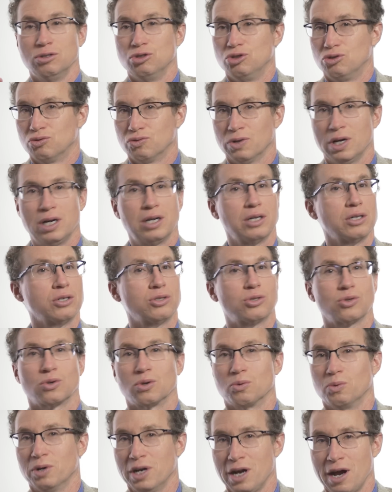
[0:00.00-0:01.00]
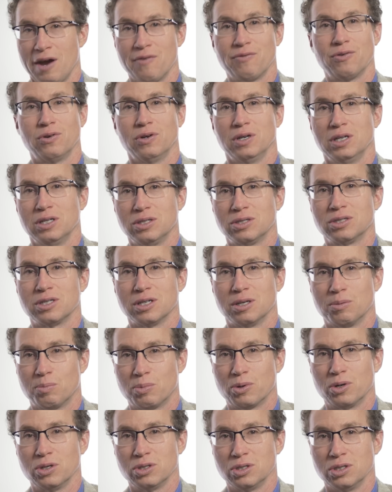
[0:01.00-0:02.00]
drugs or whatever it is that a
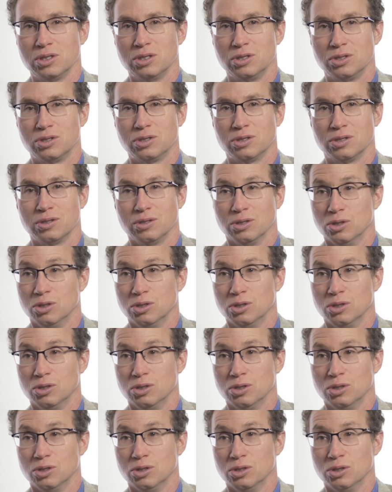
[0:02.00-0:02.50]
person is